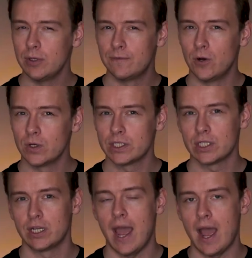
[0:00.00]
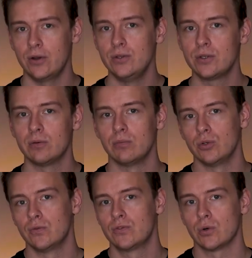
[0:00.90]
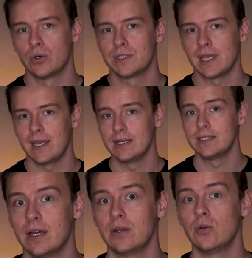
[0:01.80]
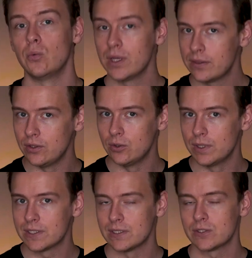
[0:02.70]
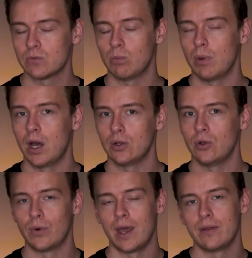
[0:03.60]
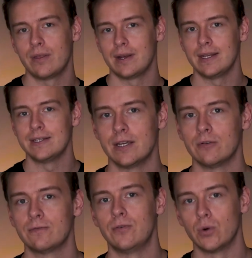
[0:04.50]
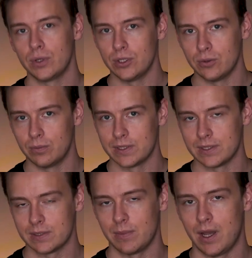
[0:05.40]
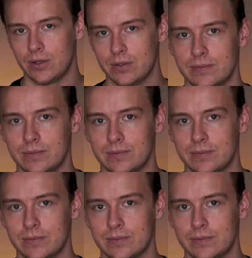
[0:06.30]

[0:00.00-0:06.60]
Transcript: to be focused on how you can move towards a done with you business model rather Rather than a done for you business model.